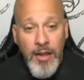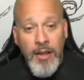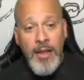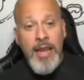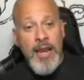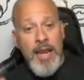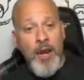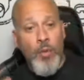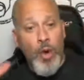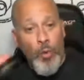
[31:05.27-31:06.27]
Can I get a
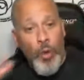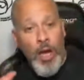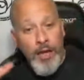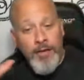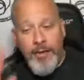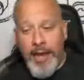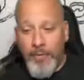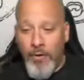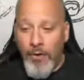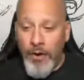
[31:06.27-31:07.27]
what?
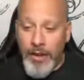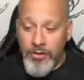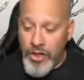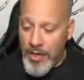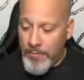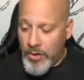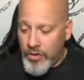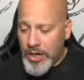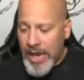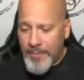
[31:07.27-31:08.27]
Attaboy. Jim, good
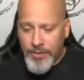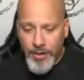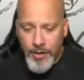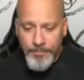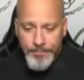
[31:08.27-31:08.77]
job, sir.